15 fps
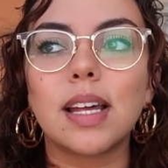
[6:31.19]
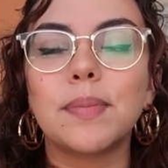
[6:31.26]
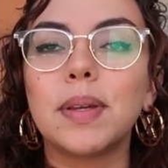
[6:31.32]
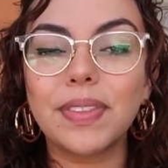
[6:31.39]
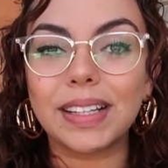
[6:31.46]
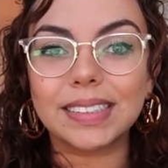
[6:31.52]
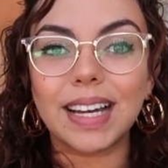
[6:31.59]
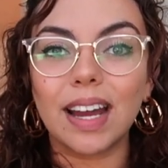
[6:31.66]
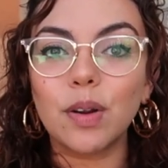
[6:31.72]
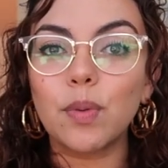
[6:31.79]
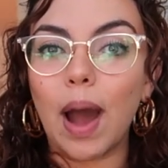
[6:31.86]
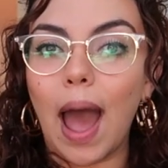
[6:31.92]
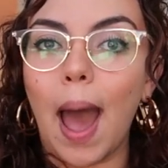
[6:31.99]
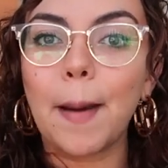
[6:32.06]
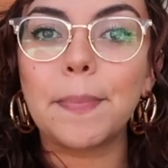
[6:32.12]
And that's kind of
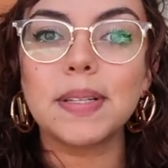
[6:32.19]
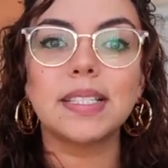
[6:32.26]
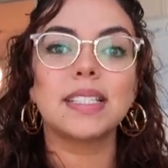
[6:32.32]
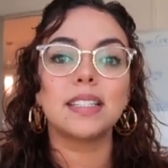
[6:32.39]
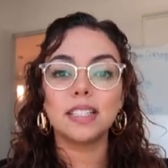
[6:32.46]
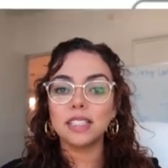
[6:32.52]
what happens in